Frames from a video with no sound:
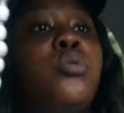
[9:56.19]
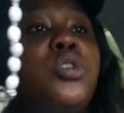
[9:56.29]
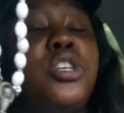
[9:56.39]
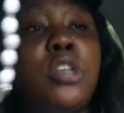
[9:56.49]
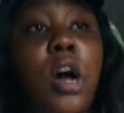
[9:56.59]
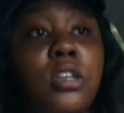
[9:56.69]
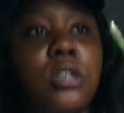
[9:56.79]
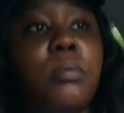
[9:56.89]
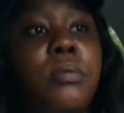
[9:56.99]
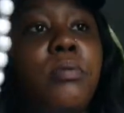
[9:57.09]
which is
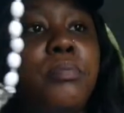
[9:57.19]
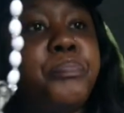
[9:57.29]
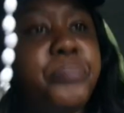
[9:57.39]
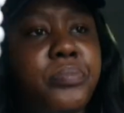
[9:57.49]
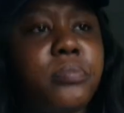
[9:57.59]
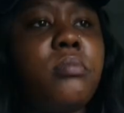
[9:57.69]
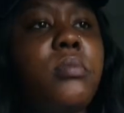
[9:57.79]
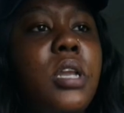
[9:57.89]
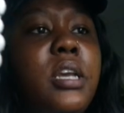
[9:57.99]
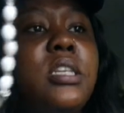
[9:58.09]

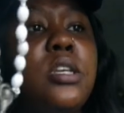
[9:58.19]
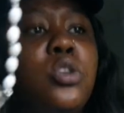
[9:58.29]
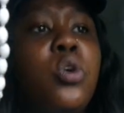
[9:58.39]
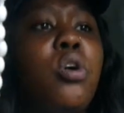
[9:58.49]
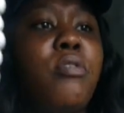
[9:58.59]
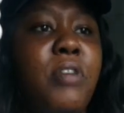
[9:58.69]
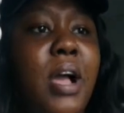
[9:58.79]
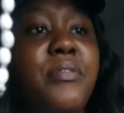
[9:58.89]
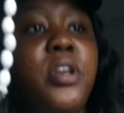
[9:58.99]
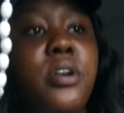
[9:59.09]
awesome. It's a total of
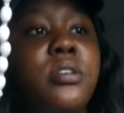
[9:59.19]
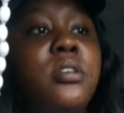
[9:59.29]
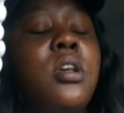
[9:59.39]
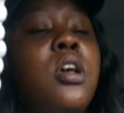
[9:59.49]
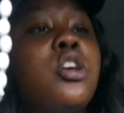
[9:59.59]
5 years.